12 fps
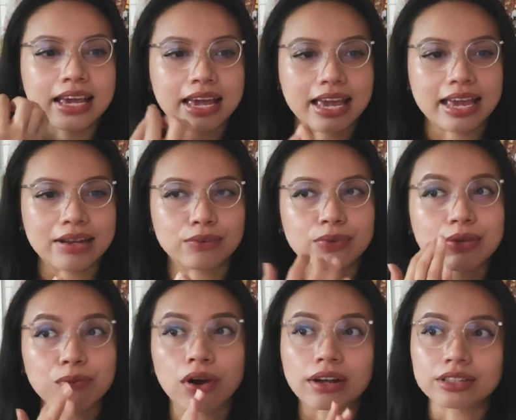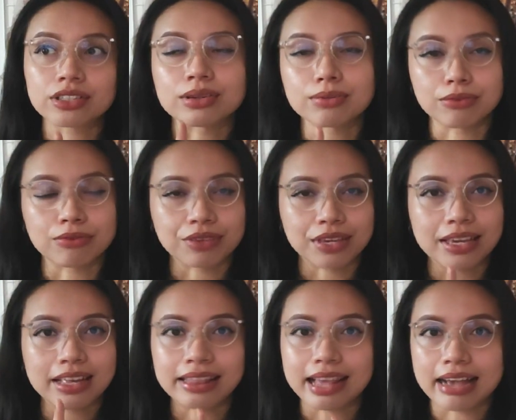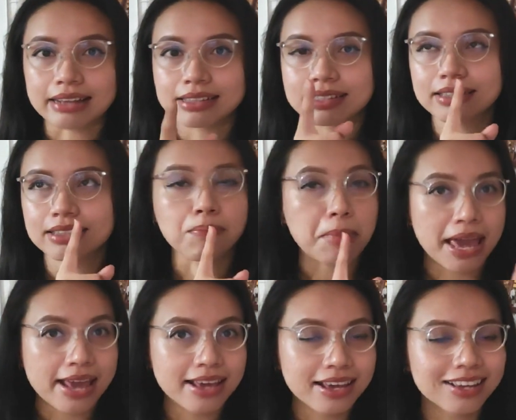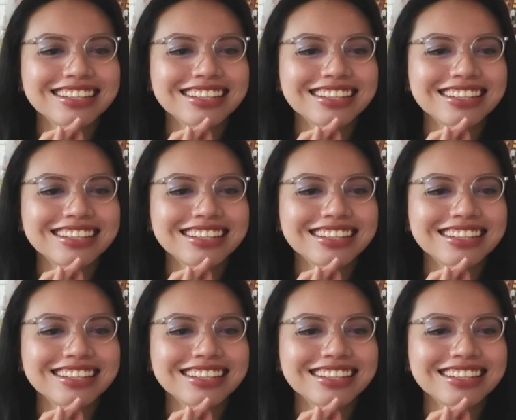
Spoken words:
And we watched the movie last May.